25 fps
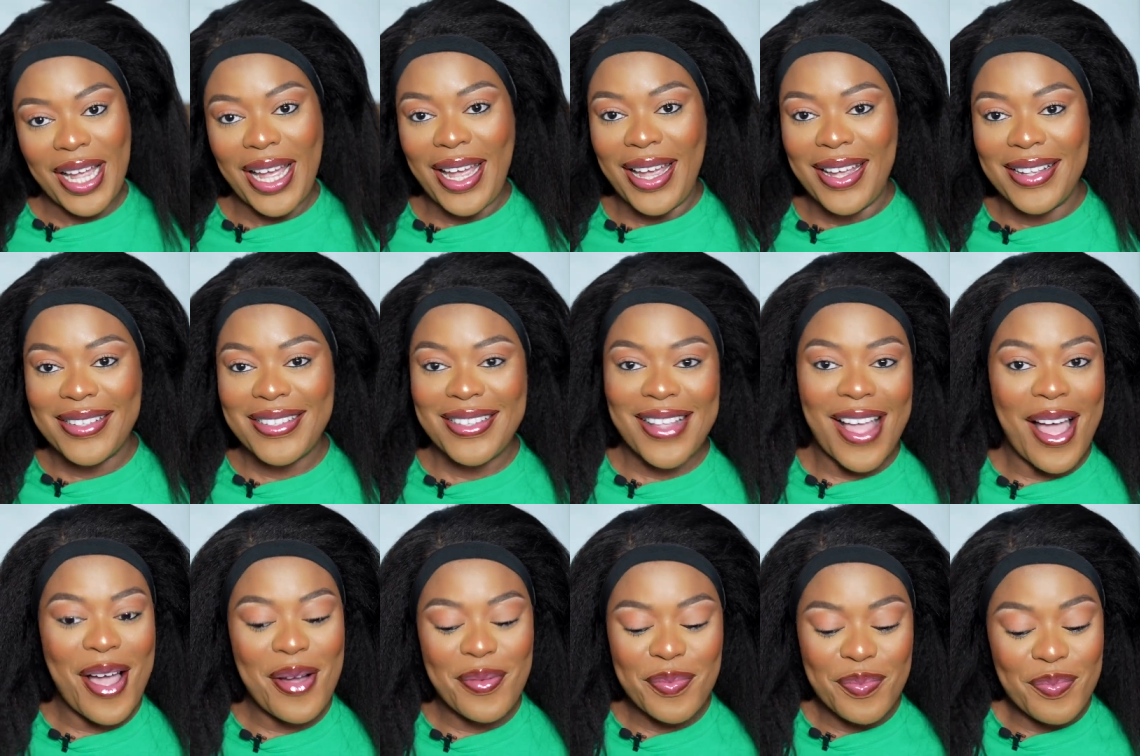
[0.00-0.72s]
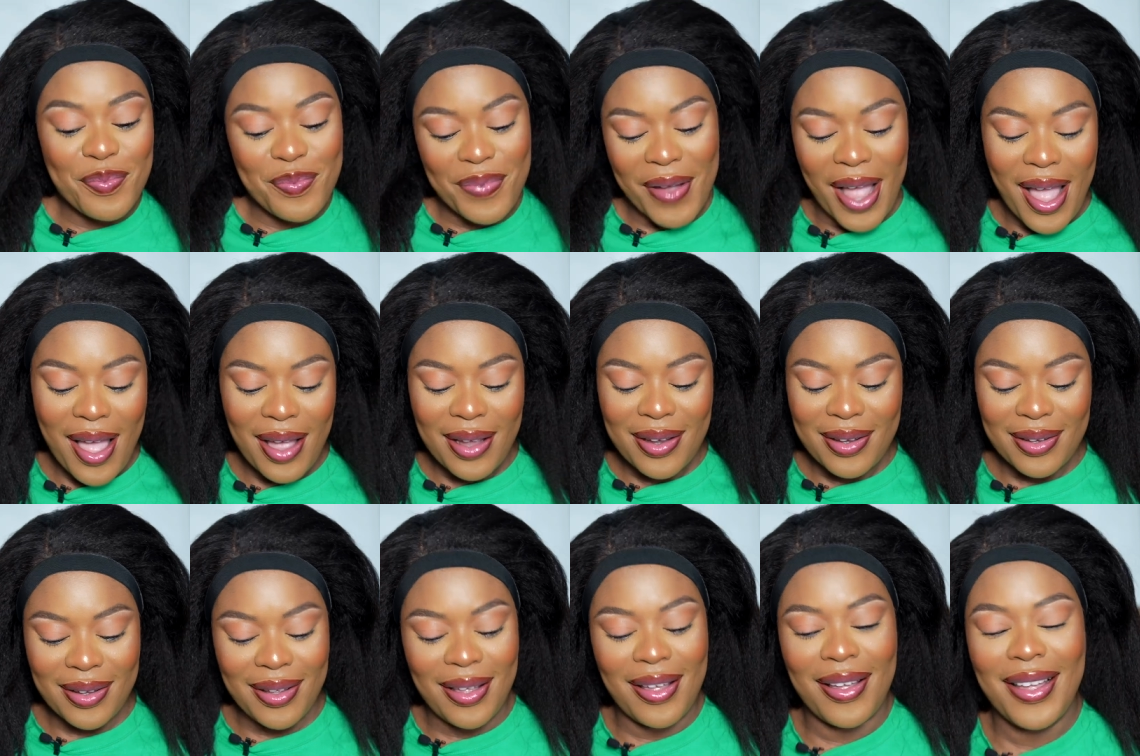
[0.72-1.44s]
guys, I'm
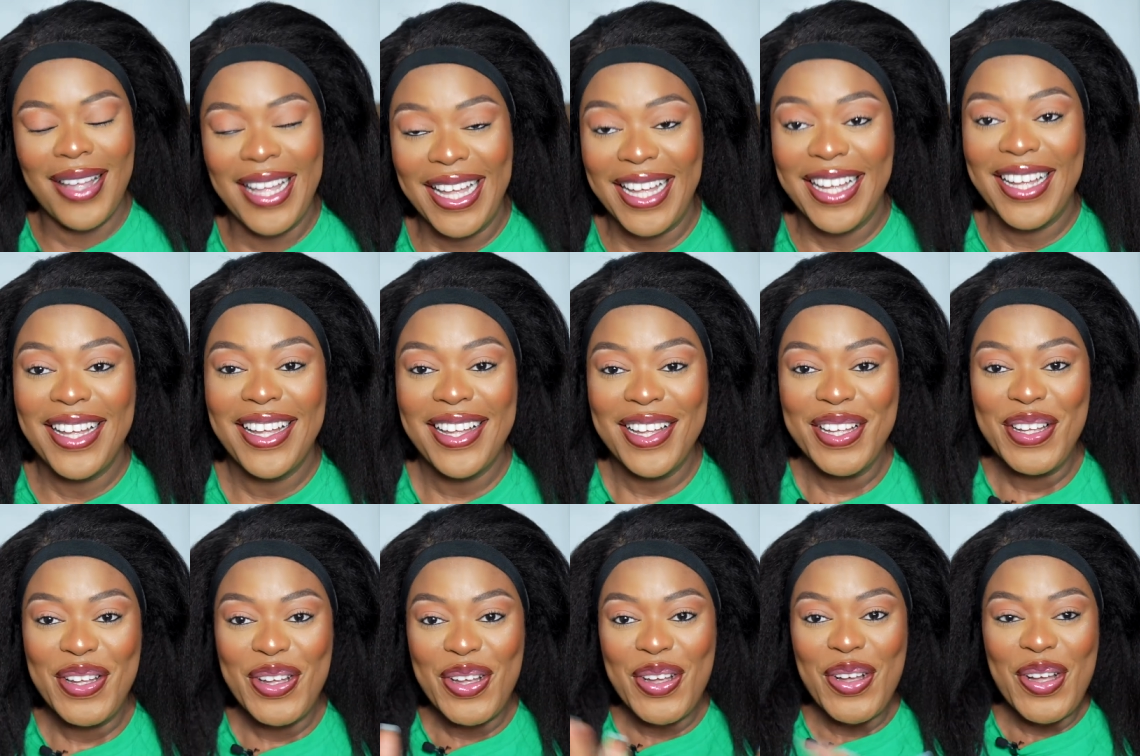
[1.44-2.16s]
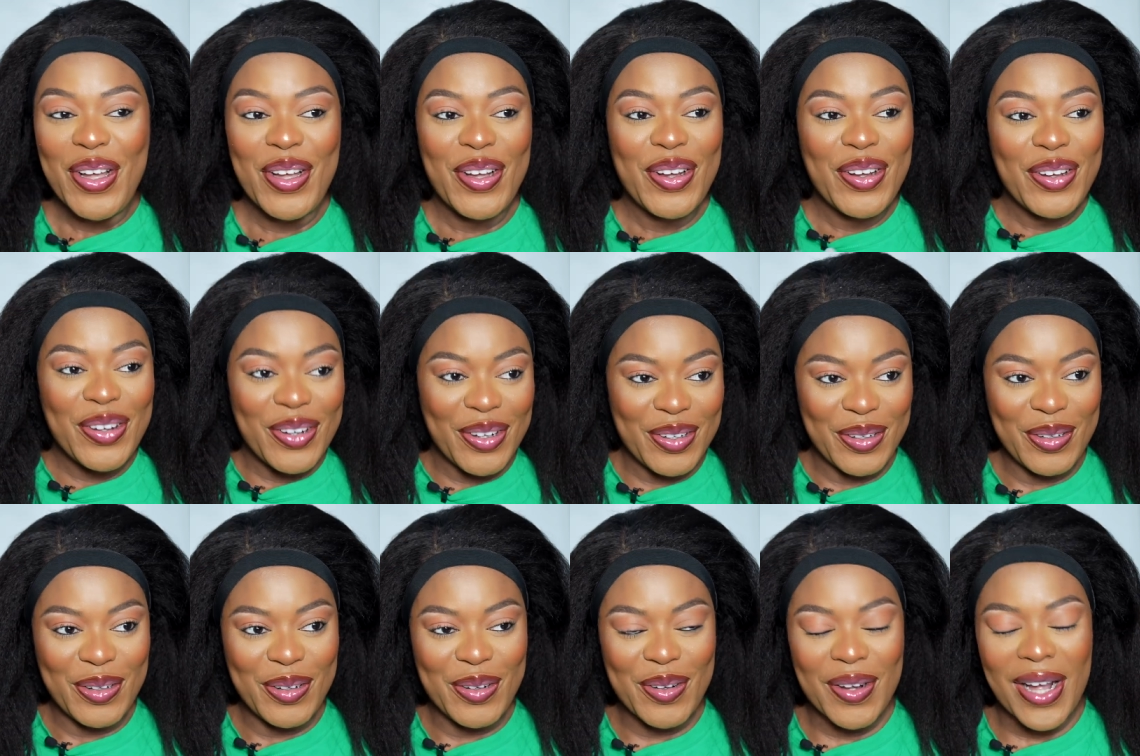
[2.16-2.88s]
back.
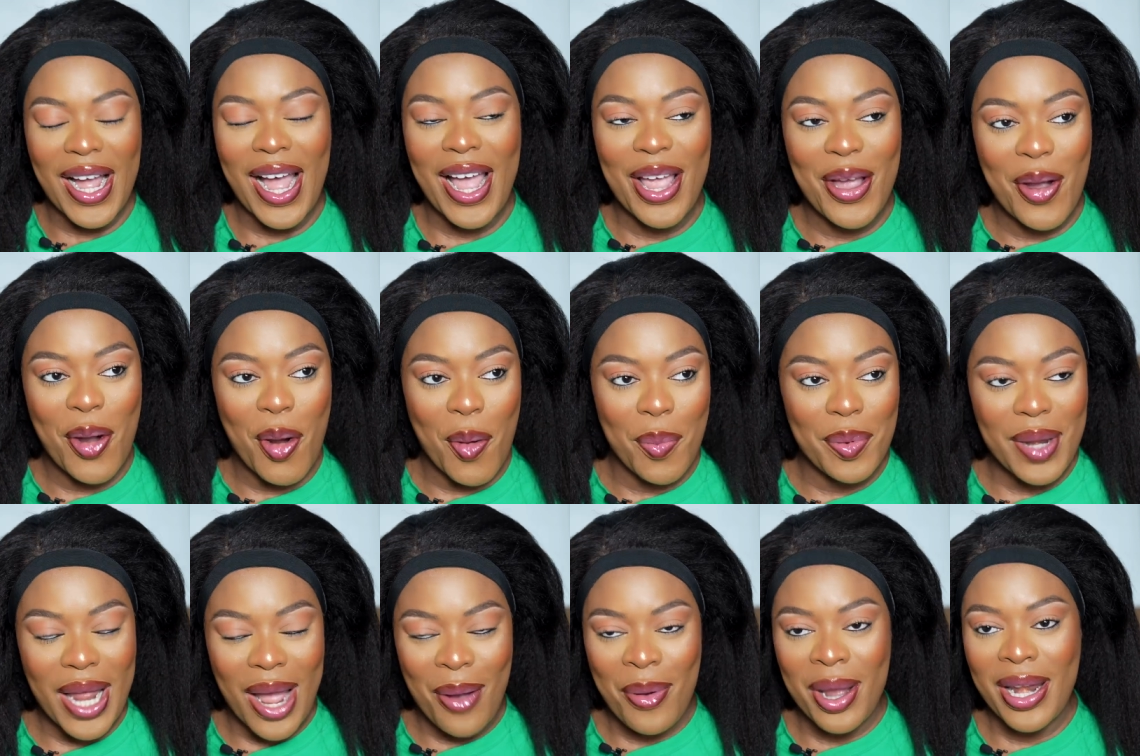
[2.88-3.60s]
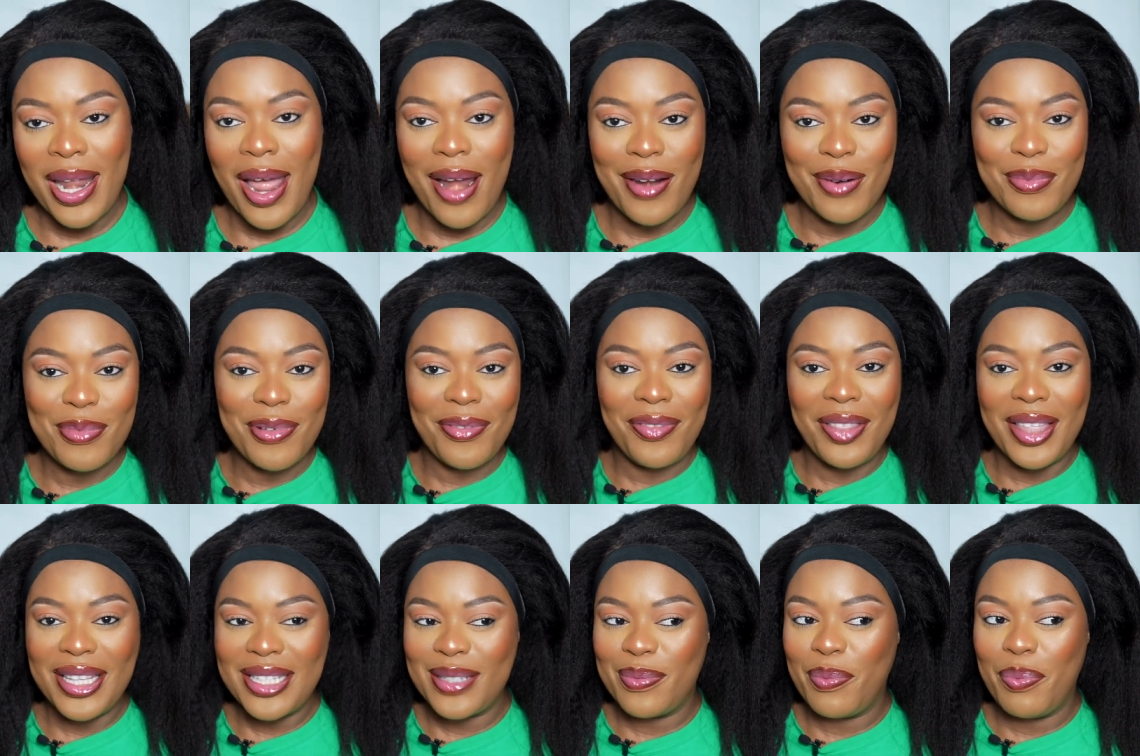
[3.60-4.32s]
I hope that when I
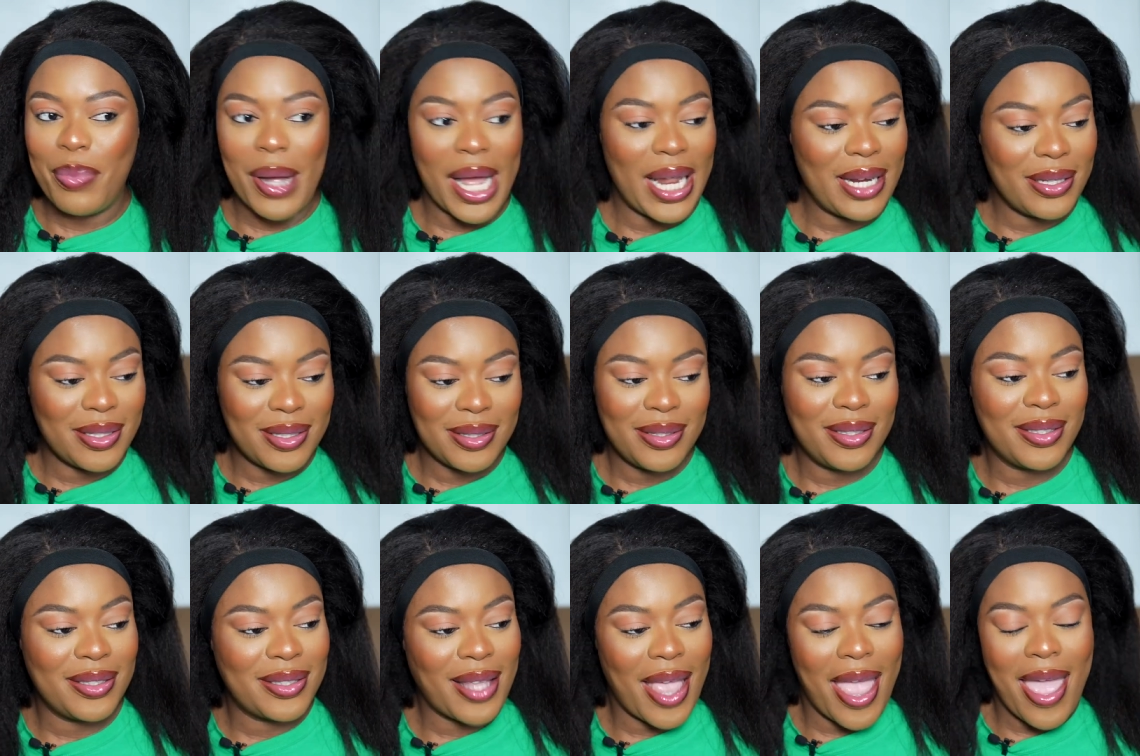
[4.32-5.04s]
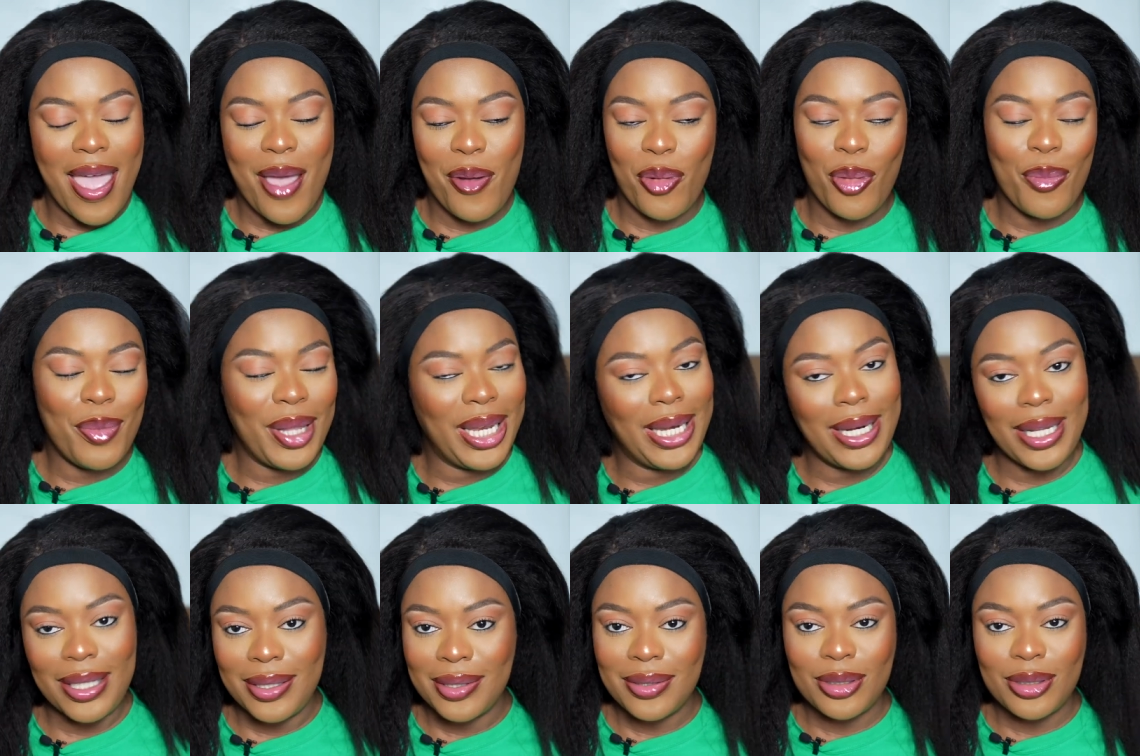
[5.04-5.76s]
remove this band, this hair will be laid